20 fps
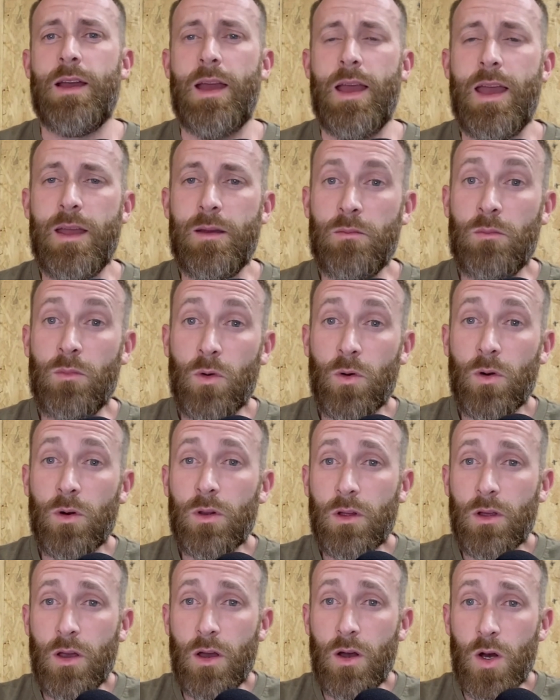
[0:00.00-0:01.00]
a
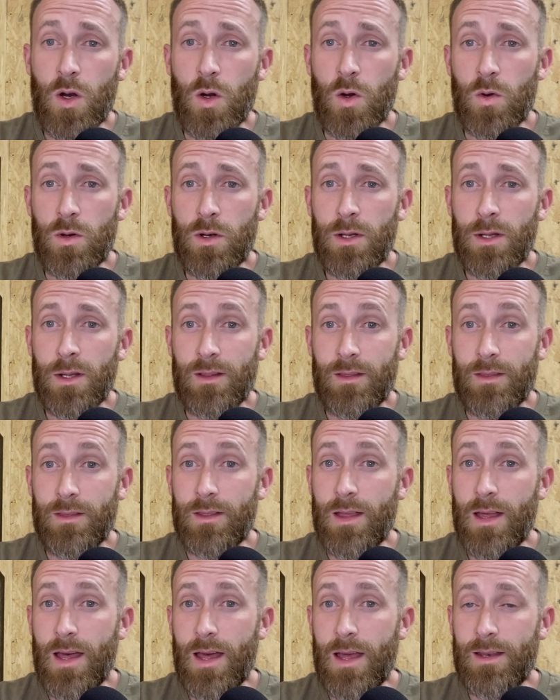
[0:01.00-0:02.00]
moral code
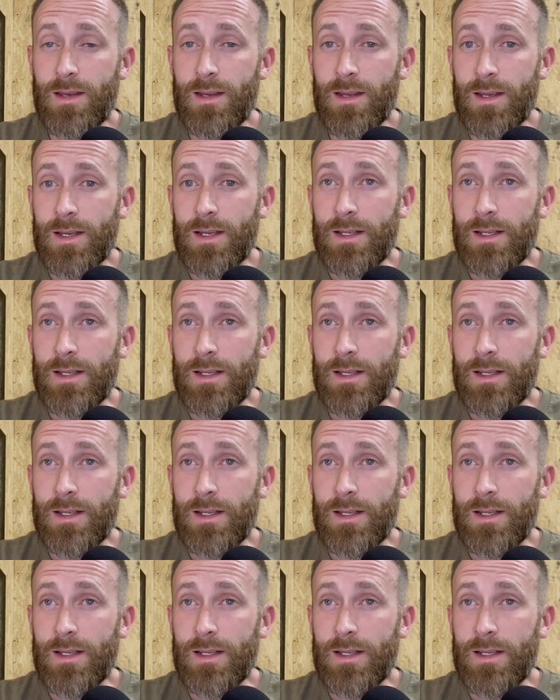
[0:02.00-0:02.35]
that